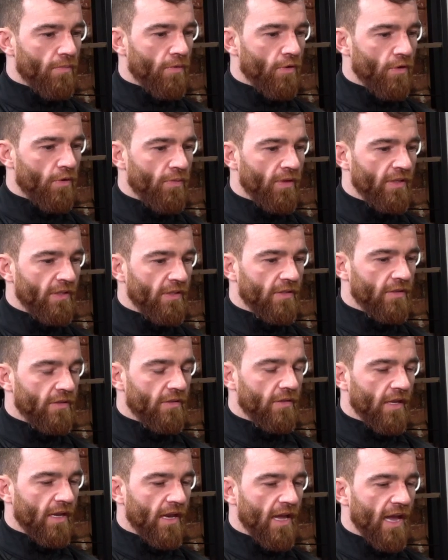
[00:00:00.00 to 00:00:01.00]
more when,
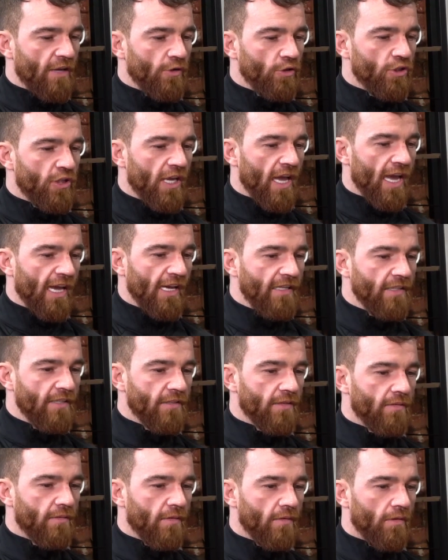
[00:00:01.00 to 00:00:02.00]
like, I used to hate
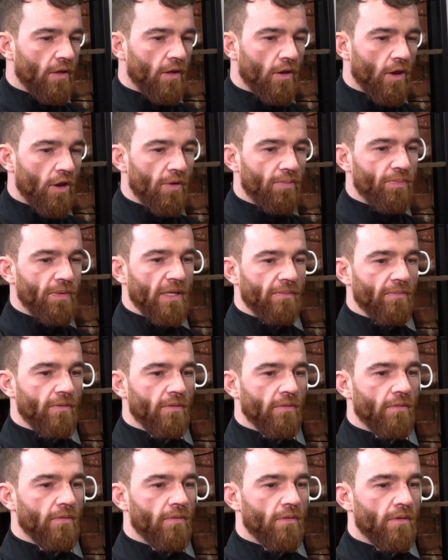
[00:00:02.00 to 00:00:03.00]
a lot of people.
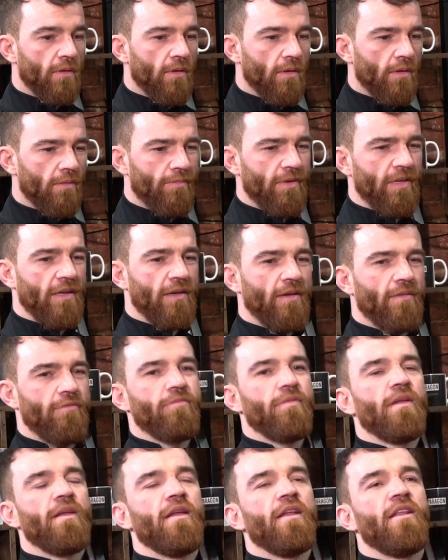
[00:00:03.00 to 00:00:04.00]
Like,
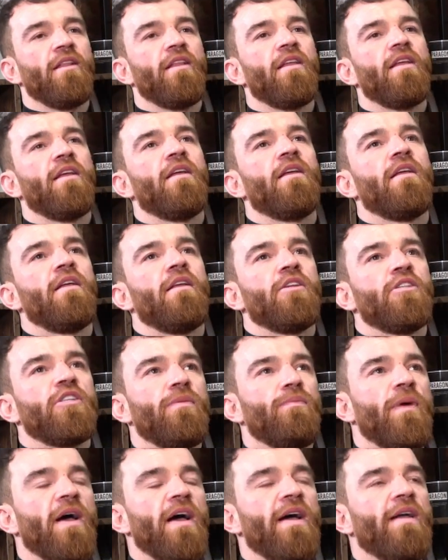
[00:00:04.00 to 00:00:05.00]

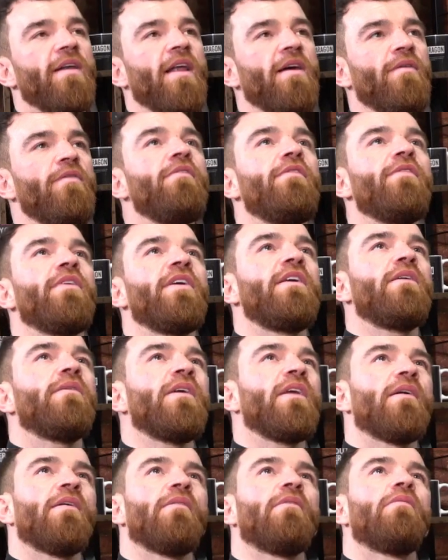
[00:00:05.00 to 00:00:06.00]
sit back now and think,
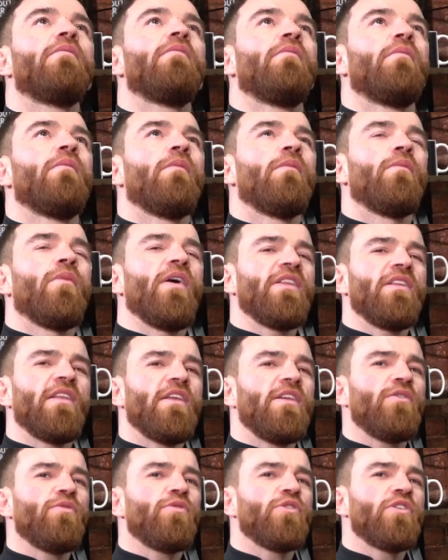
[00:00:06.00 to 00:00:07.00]
like, why did
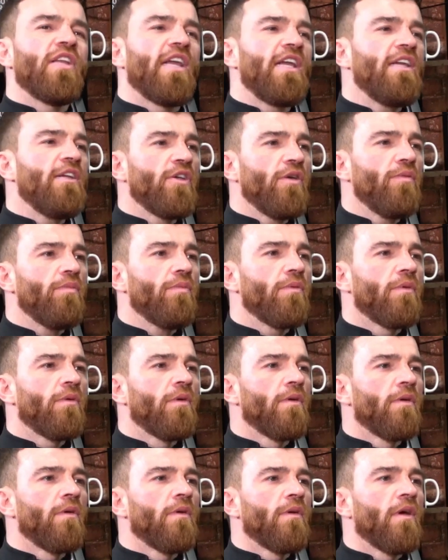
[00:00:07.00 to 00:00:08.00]
I used to hate you?
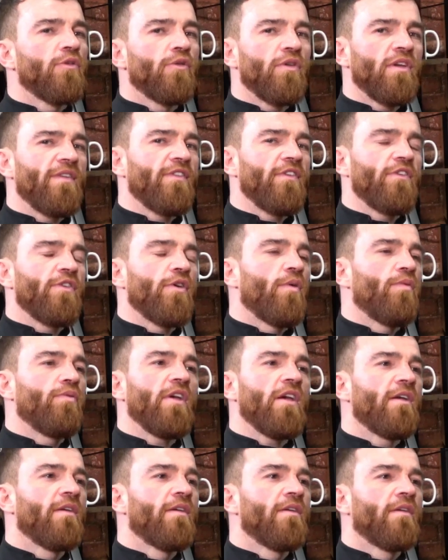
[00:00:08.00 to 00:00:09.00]
I don't even know
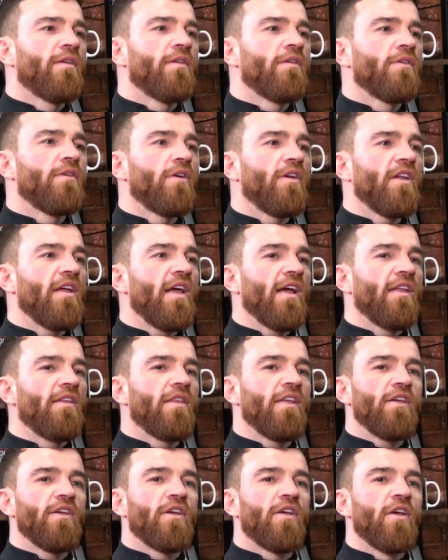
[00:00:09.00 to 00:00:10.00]
you. You know? And
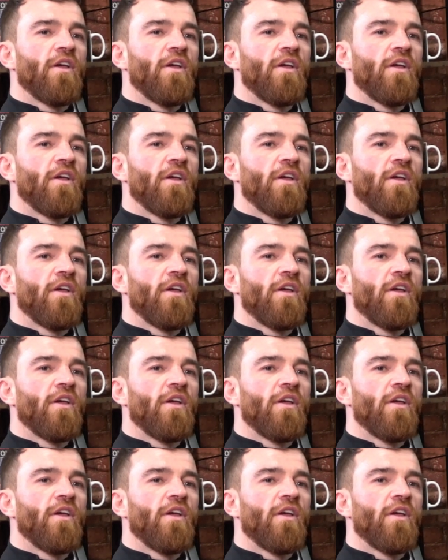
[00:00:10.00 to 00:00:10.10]
like,